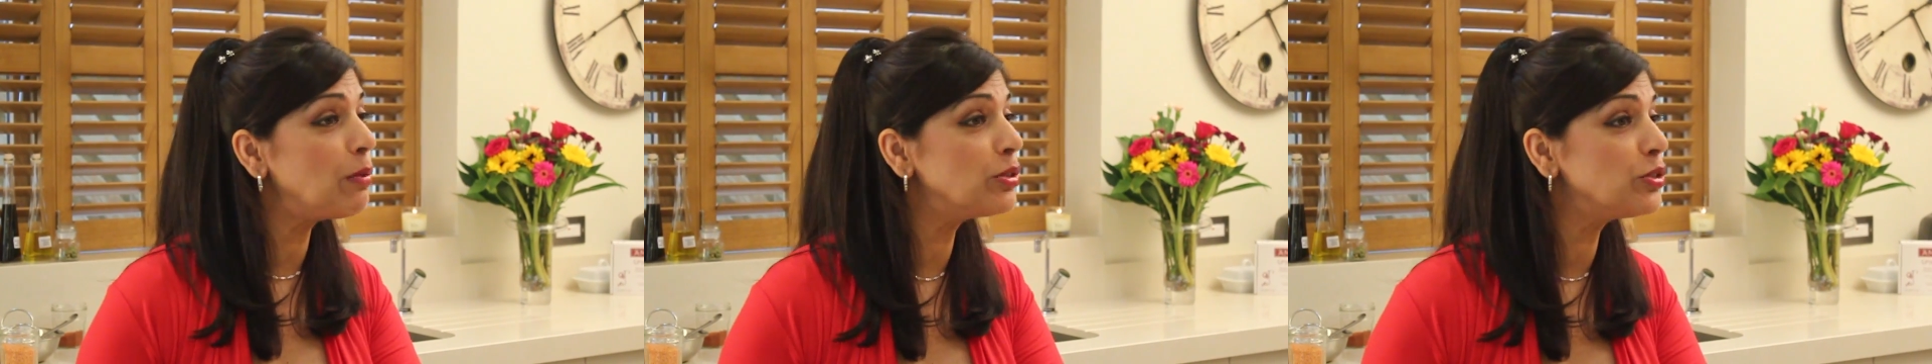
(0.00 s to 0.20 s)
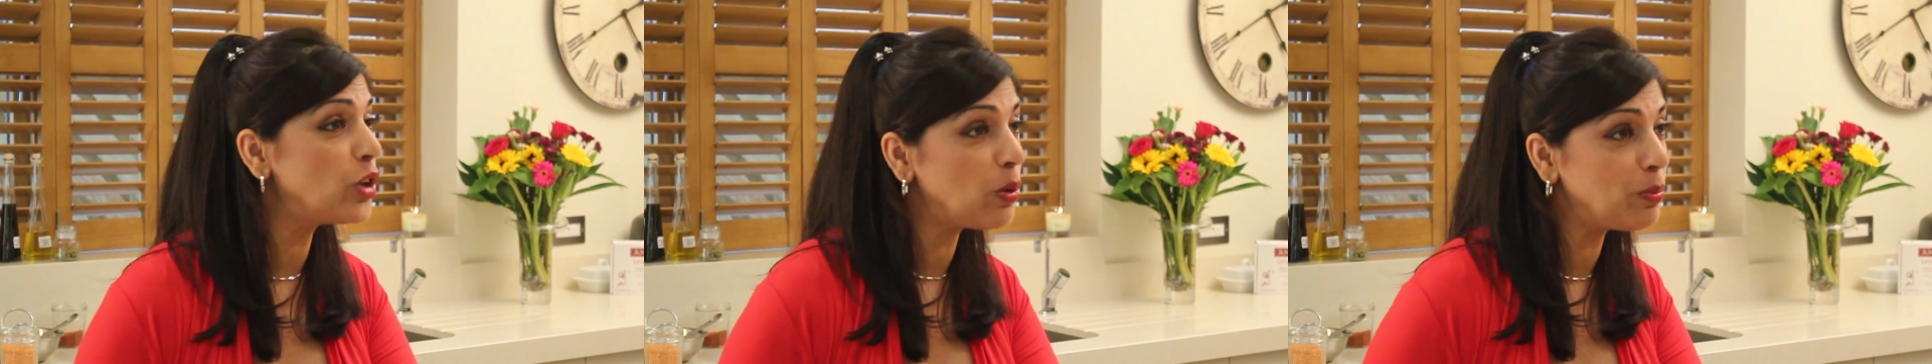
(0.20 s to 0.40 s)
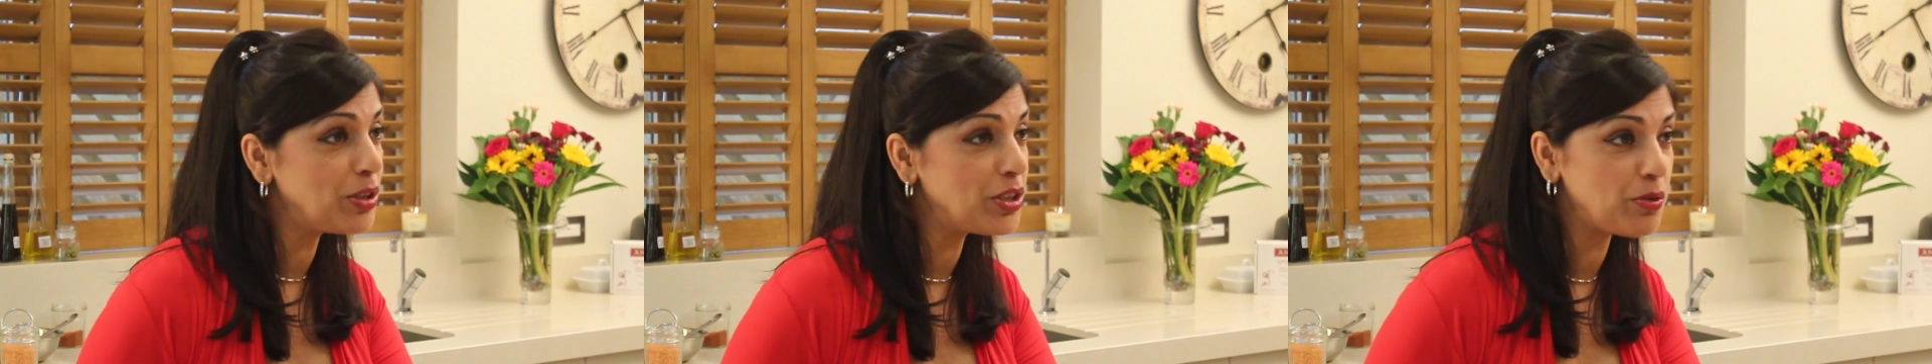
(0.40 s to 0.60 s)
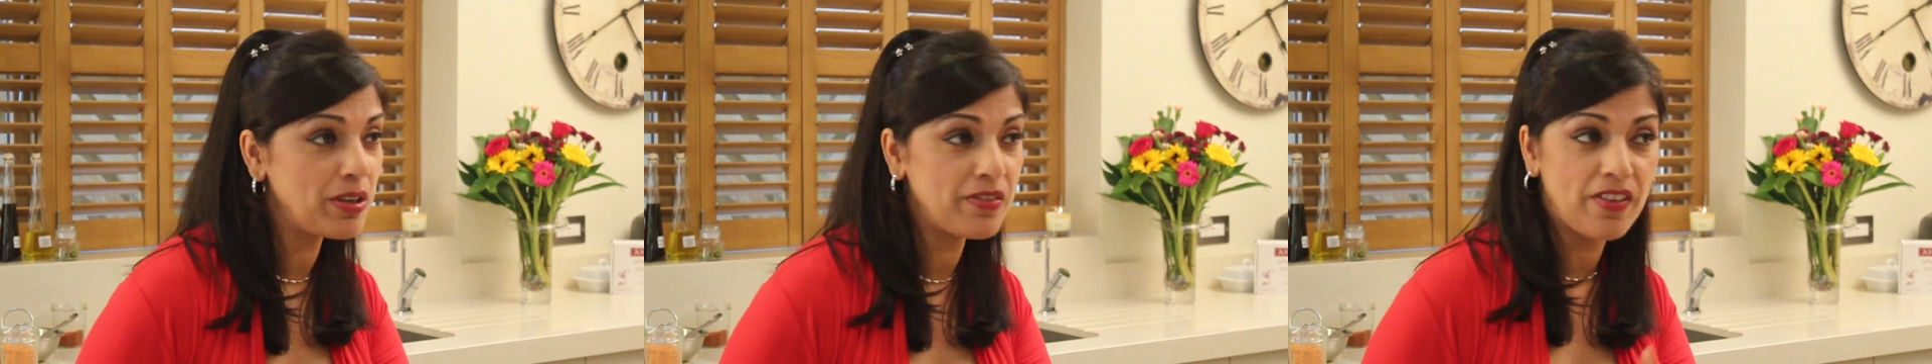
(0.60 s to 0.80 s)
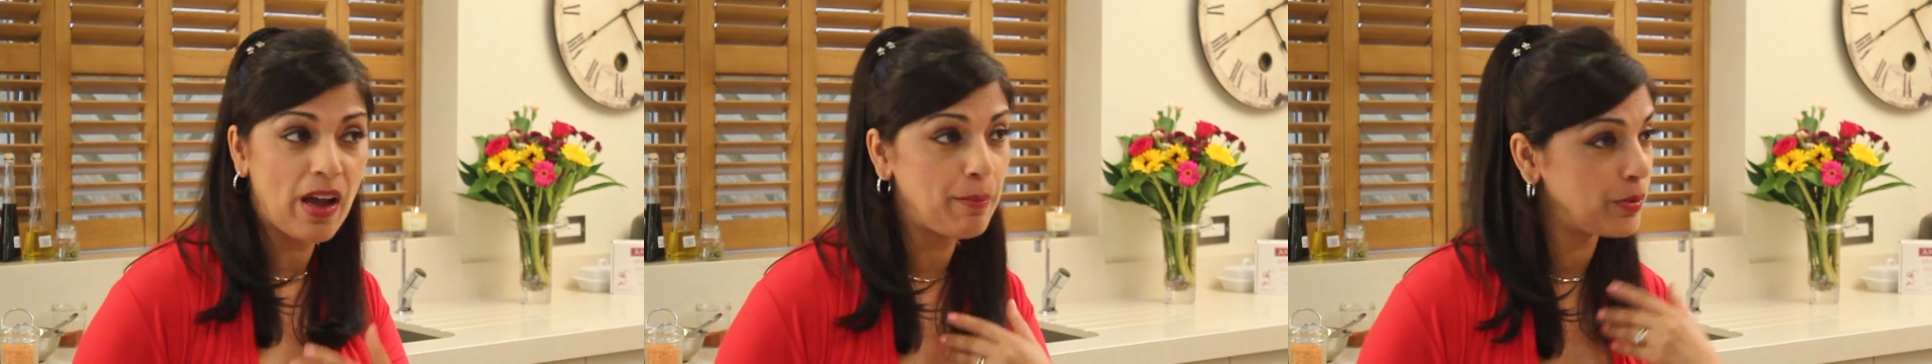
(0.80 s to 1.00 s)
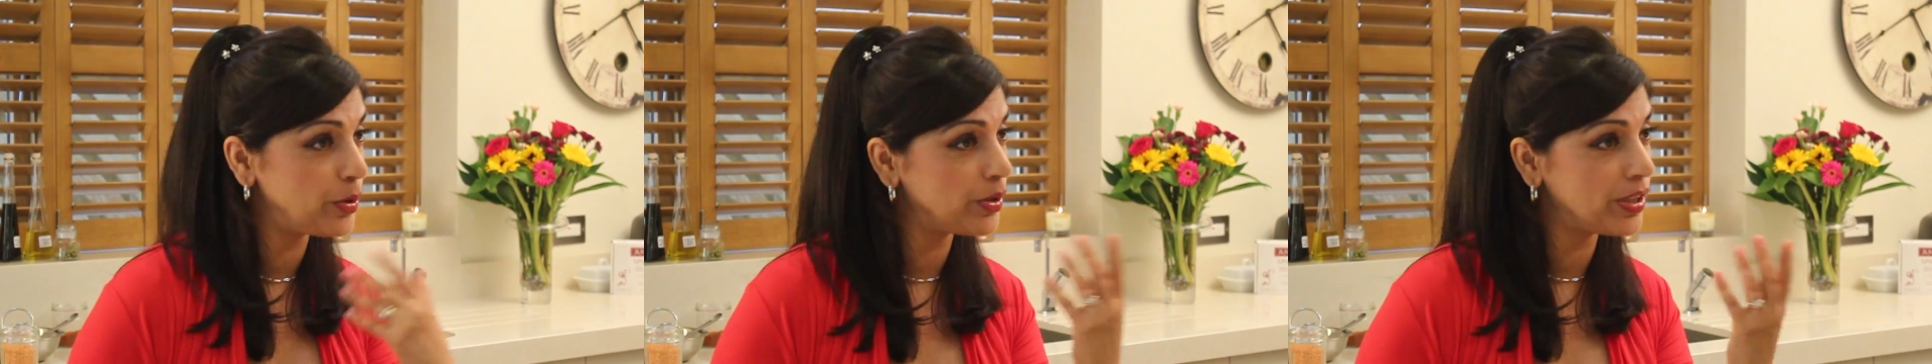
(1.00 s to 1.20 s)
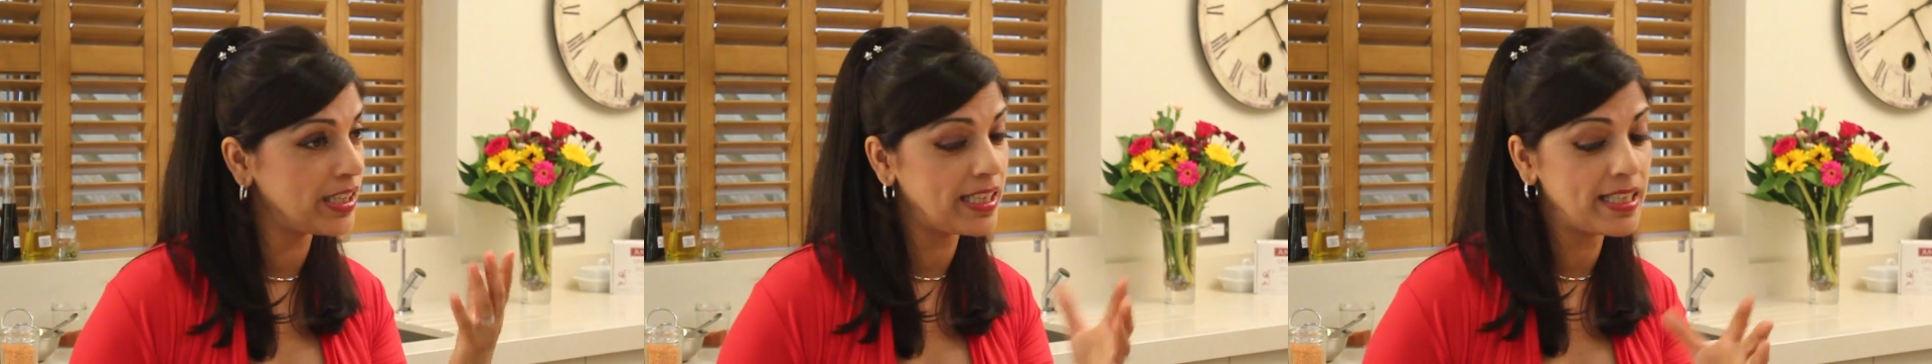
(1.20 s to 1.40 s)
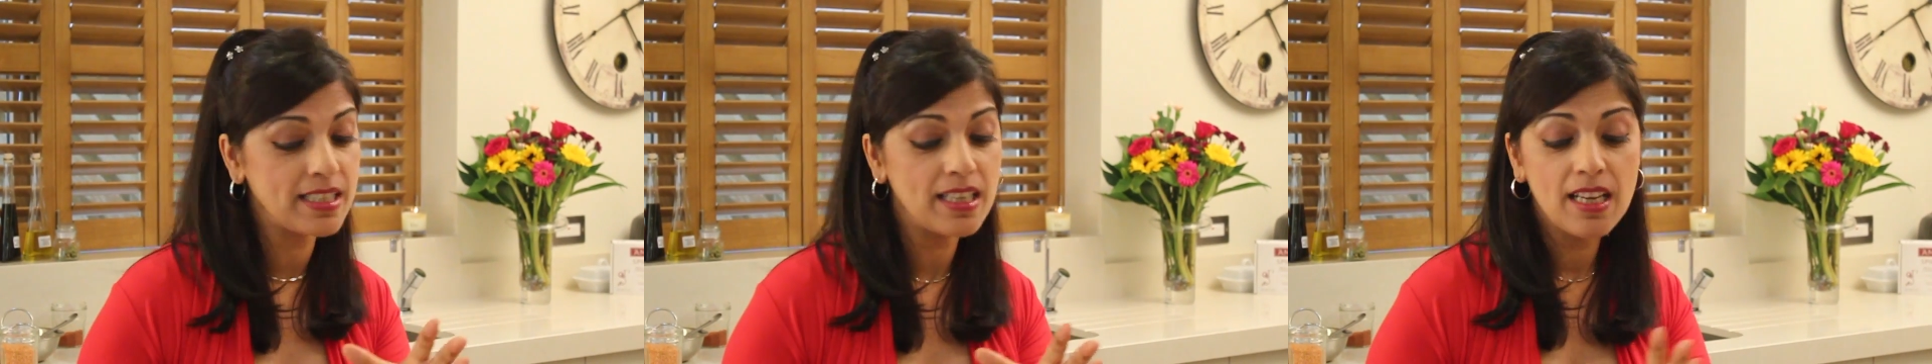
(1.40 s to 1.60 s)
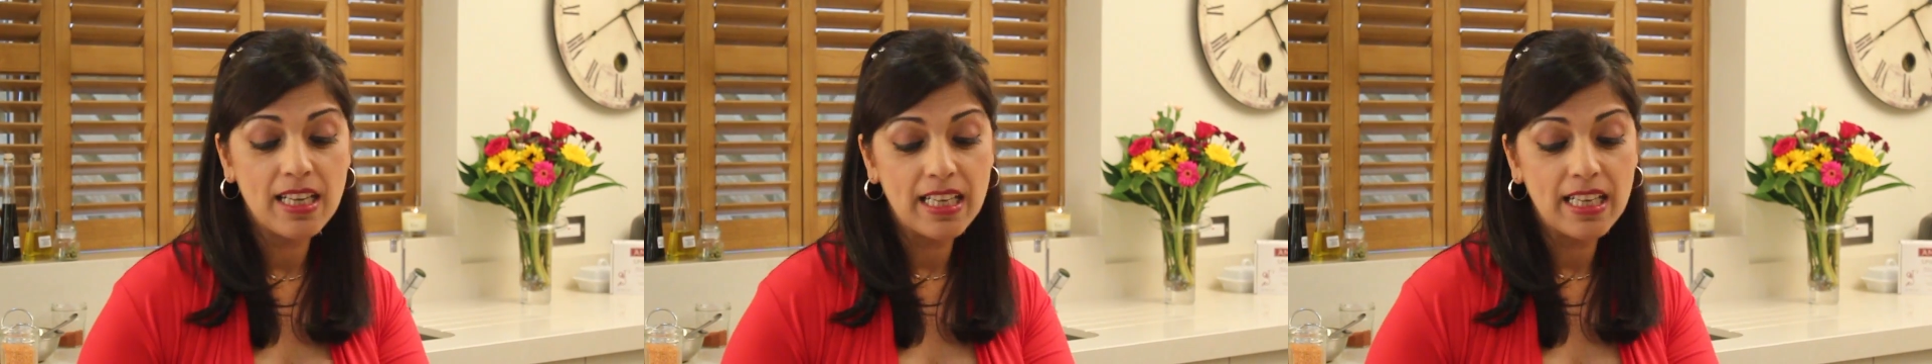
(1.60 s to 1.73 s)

will normally do if I'm cooking is